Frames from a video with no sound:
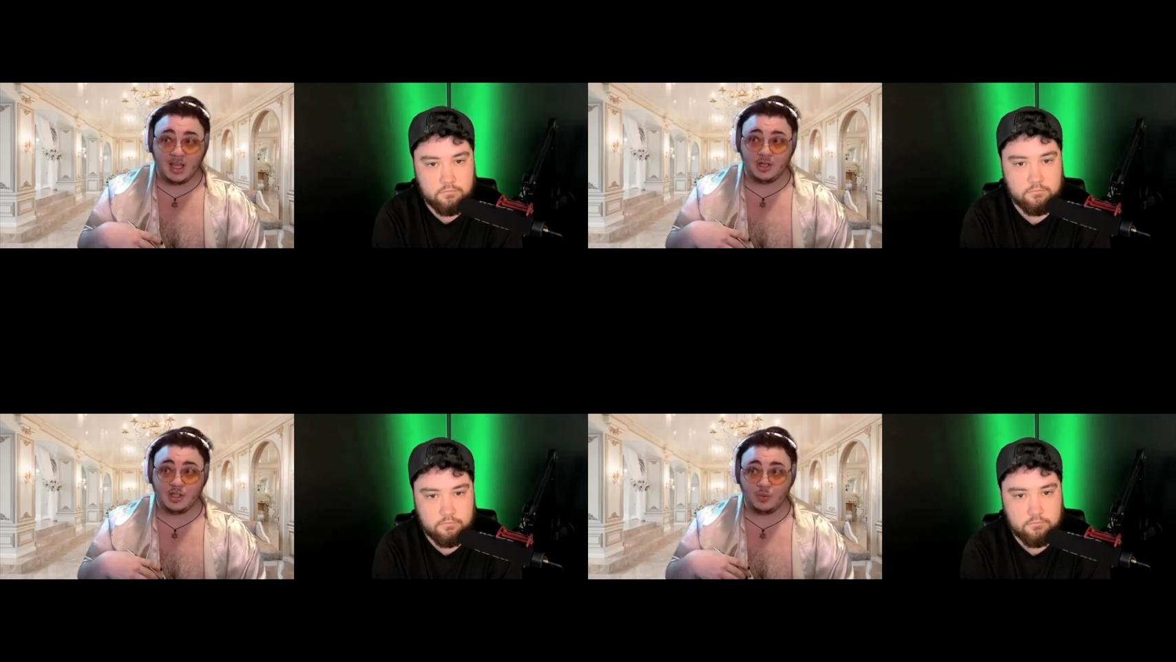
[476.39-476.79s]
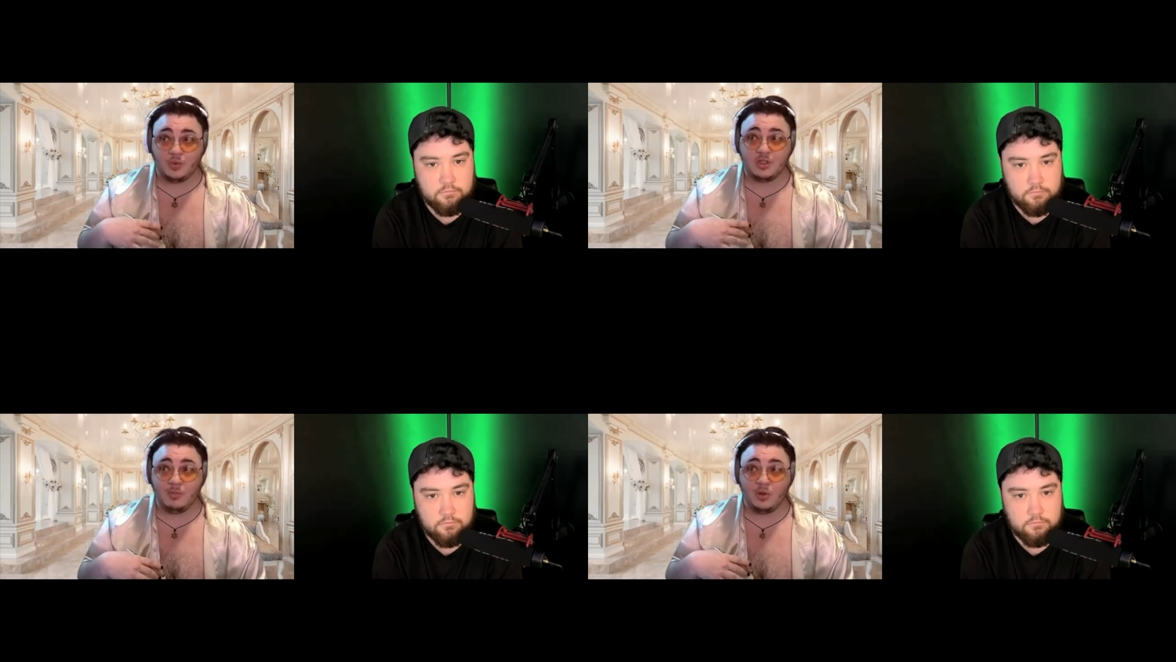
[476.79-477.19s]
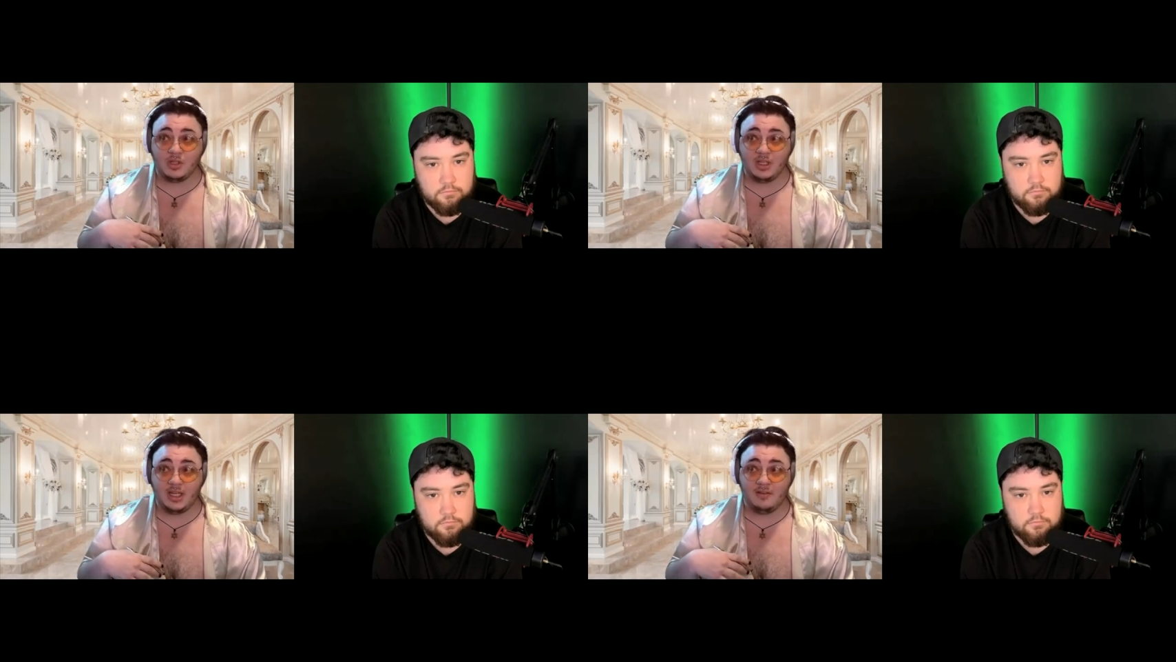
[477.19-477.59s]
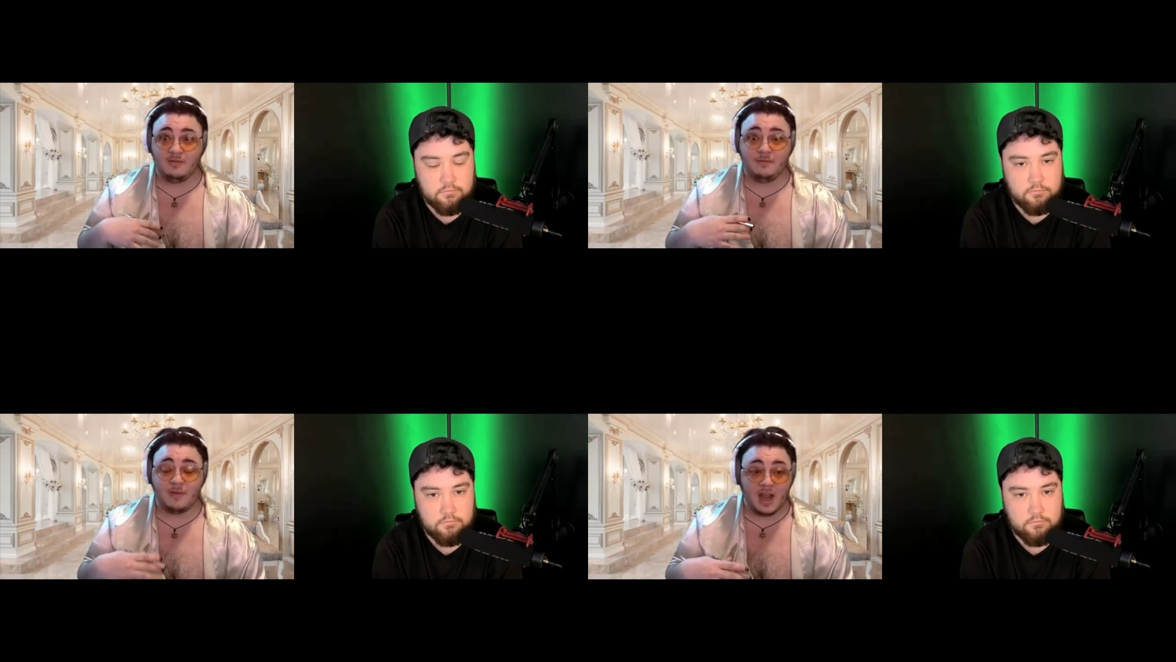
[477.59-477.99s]
Speaker 1: issue was mostly in
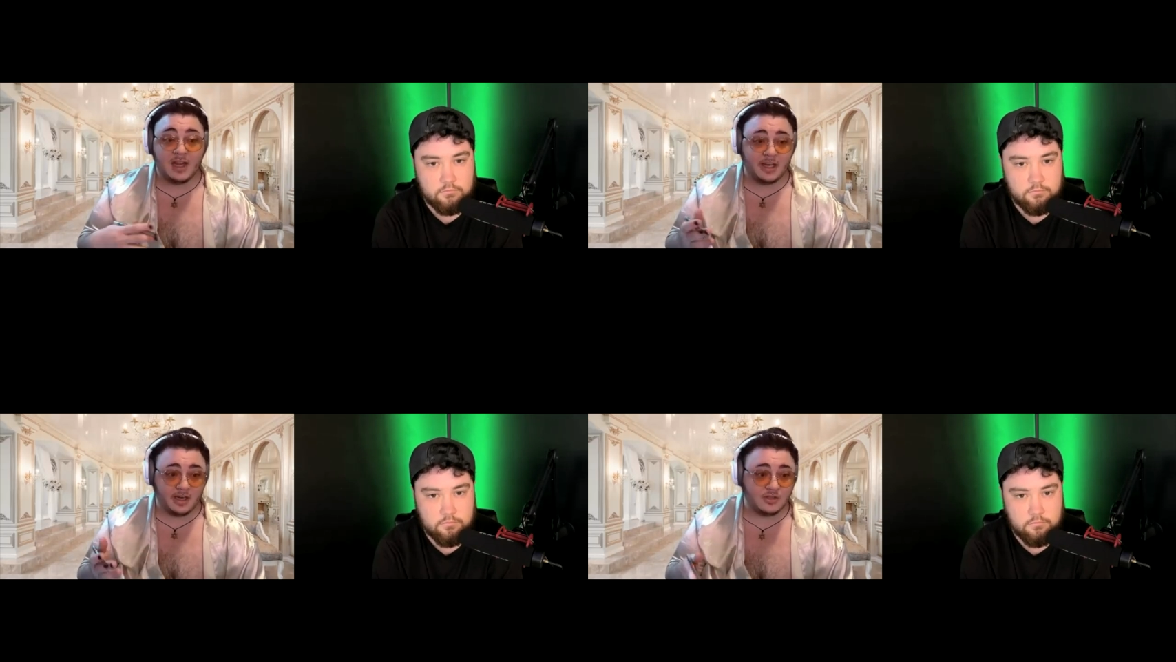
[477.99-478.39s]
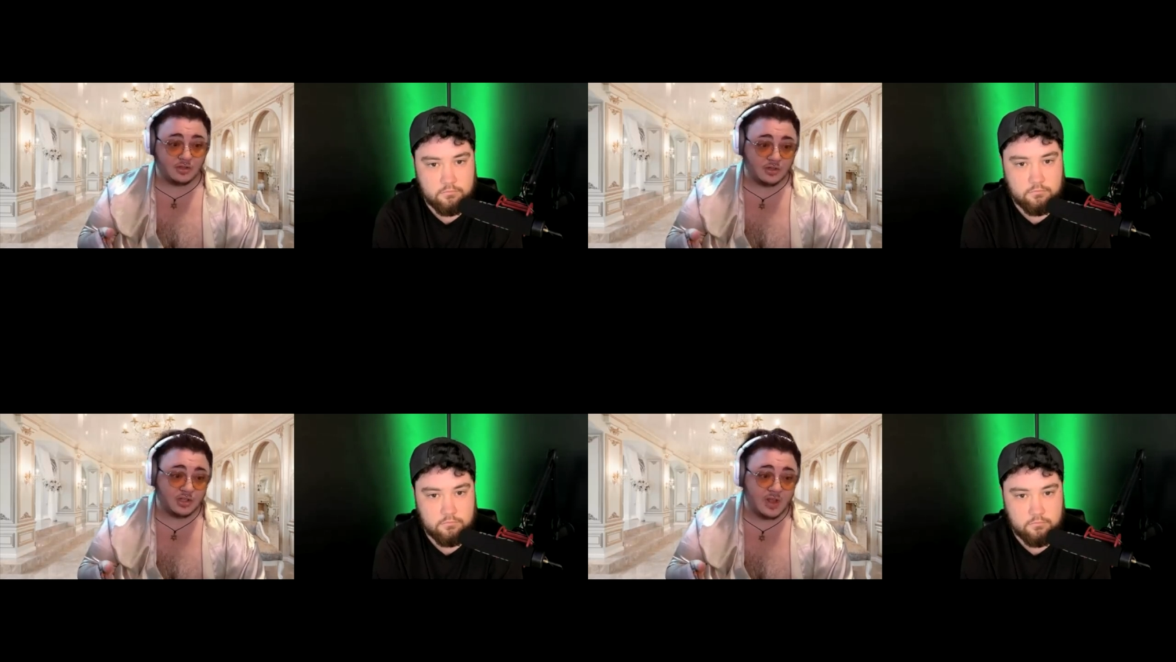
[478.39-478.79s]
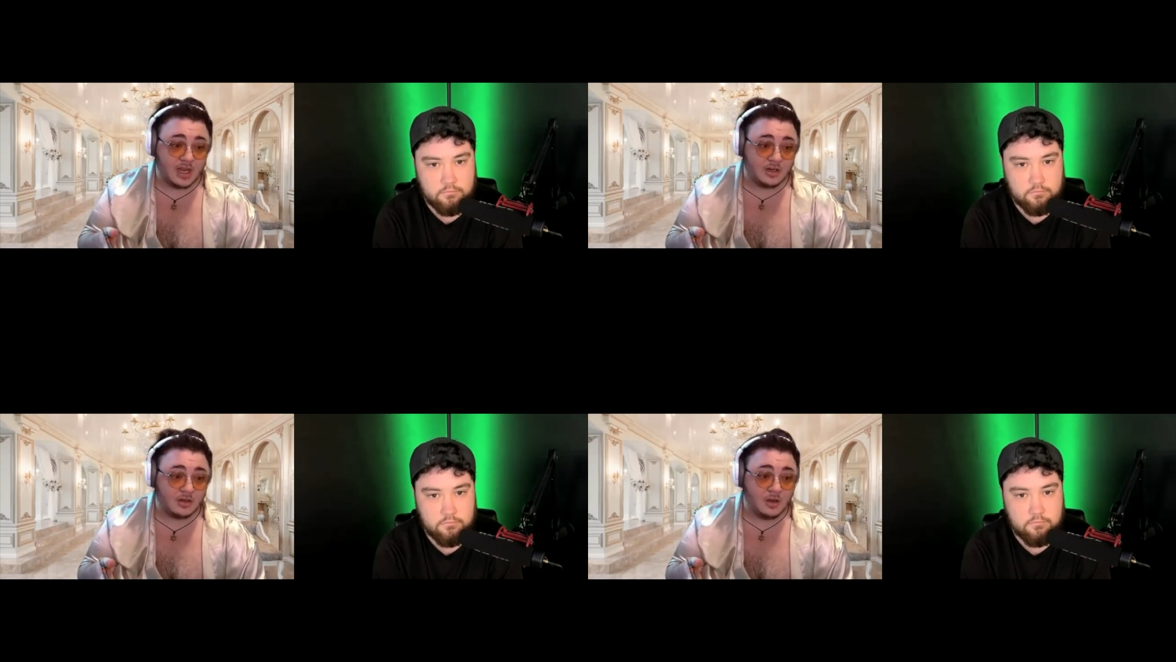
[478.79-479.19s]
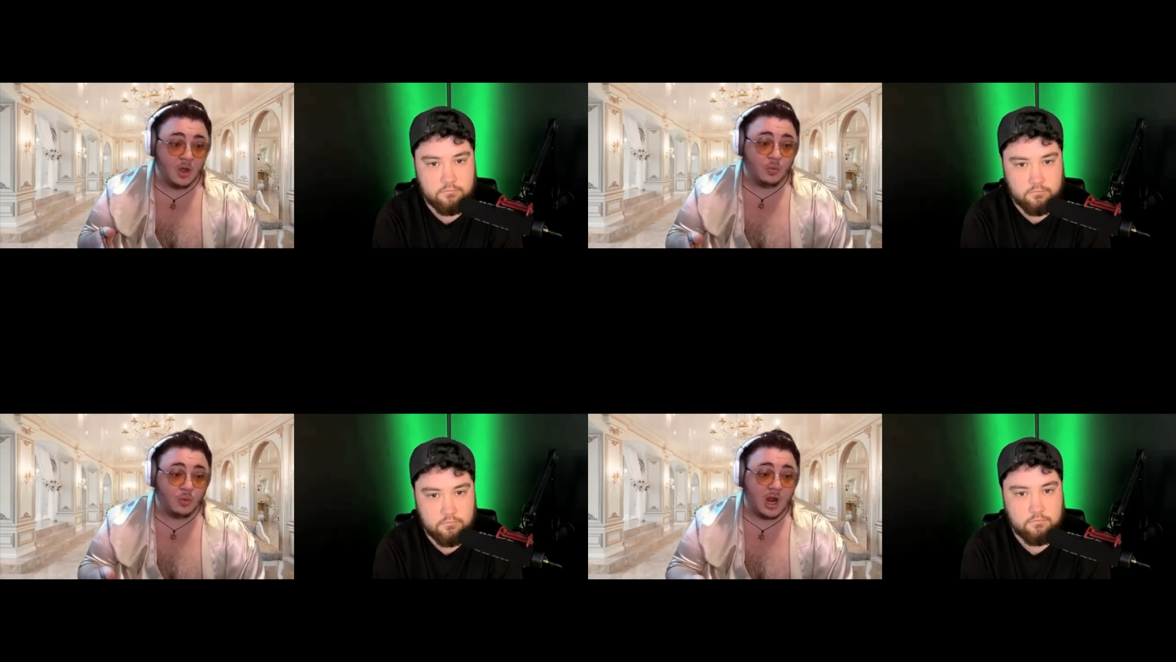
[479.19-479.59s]
finding a surgeon that
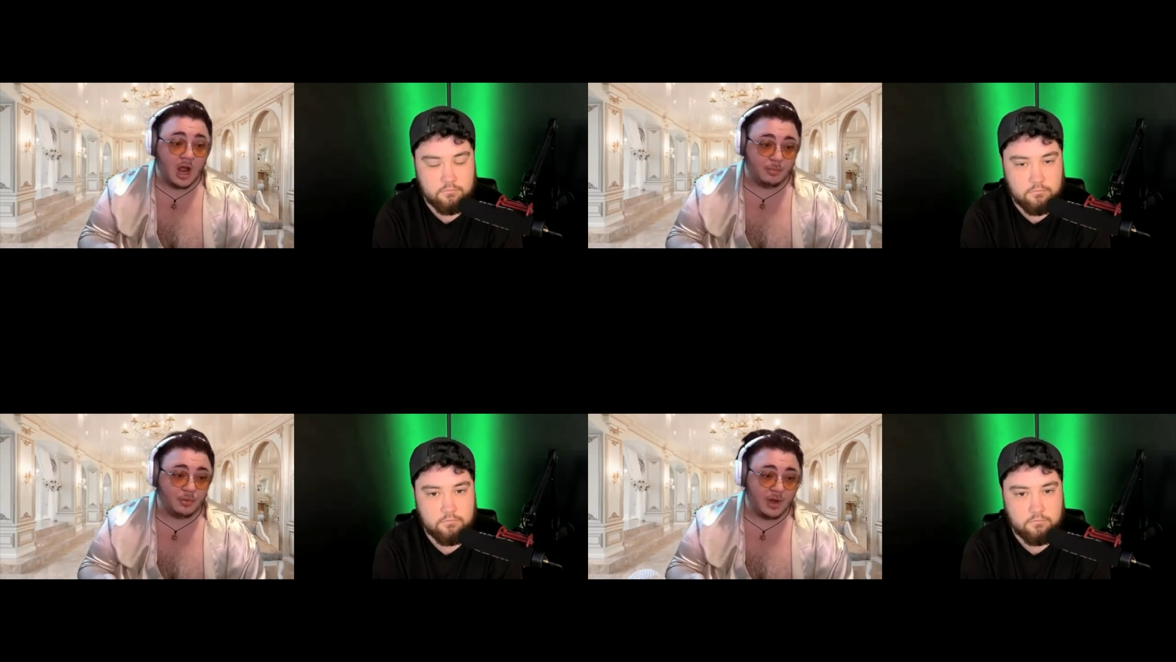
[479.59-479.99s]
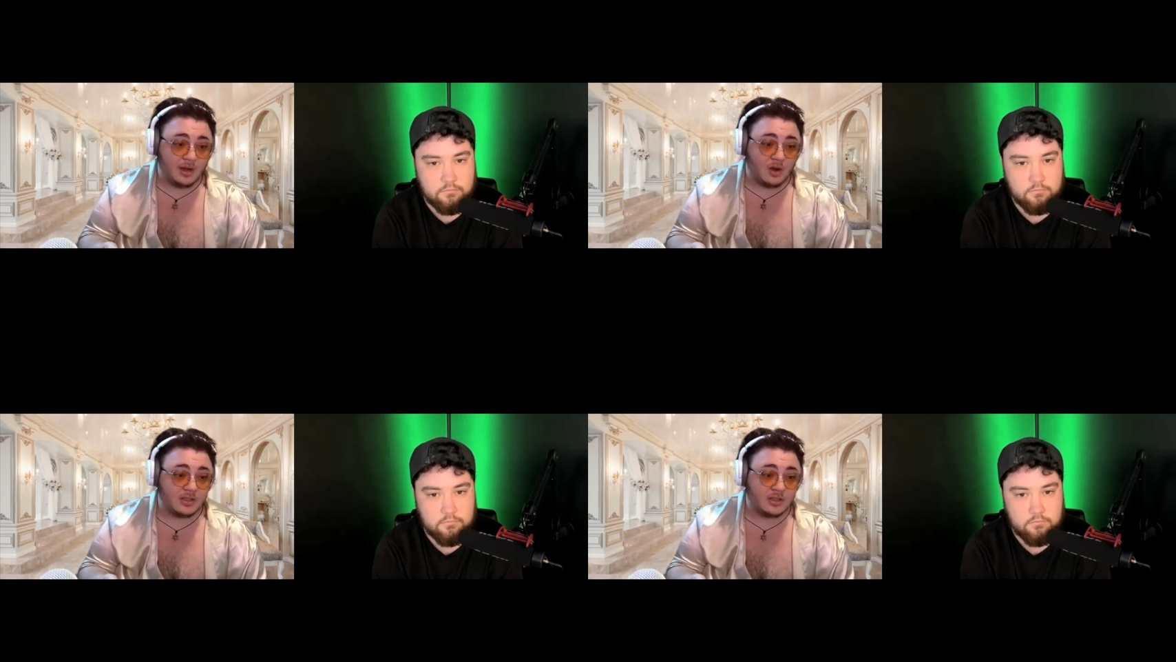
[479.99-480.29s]
would operate on